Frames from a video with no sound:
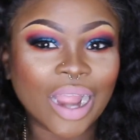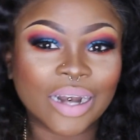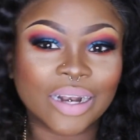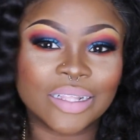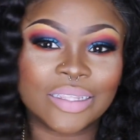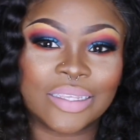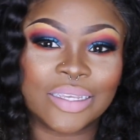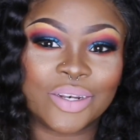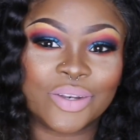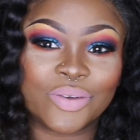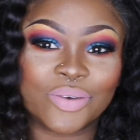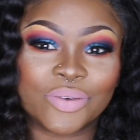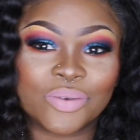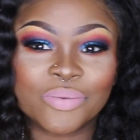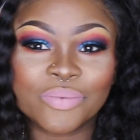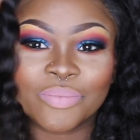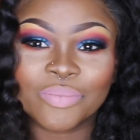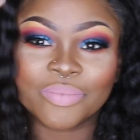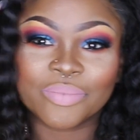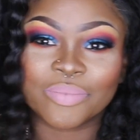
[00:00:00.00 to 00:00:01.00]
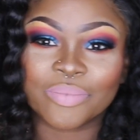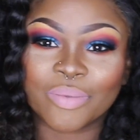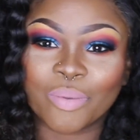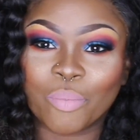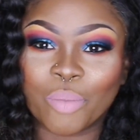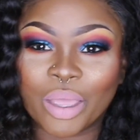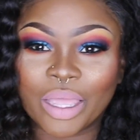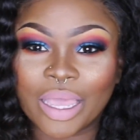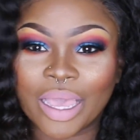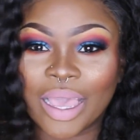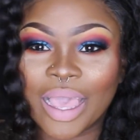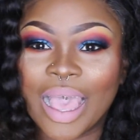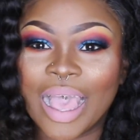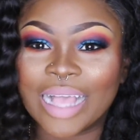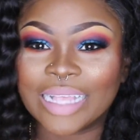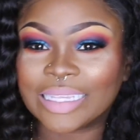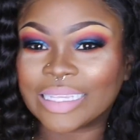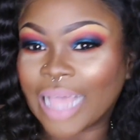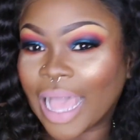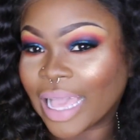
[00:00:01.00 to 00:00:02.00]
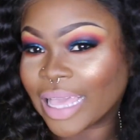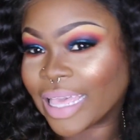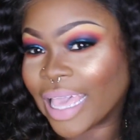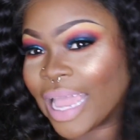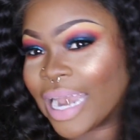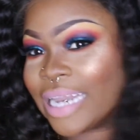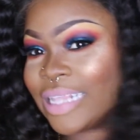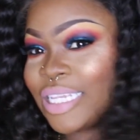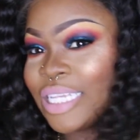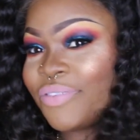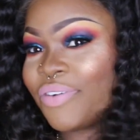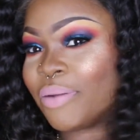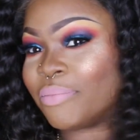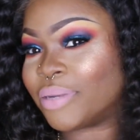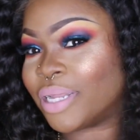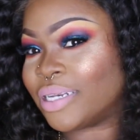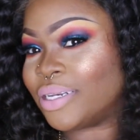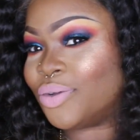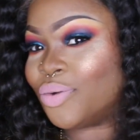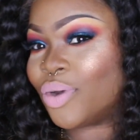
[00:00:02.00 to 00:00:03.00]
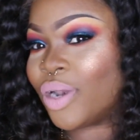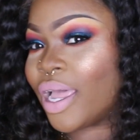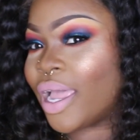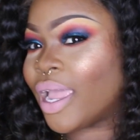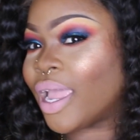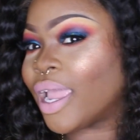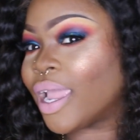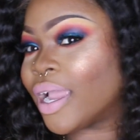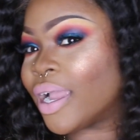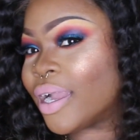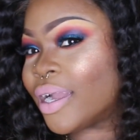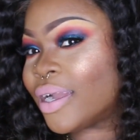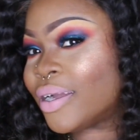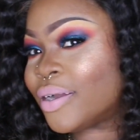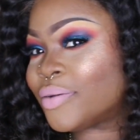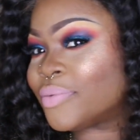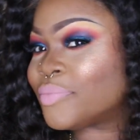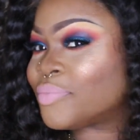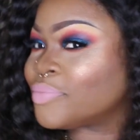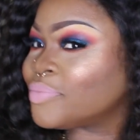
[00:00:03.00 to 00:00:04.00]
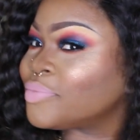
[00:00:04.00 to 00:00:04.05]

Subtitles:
harder to do. But yeah, so again, this is from Nadula hair.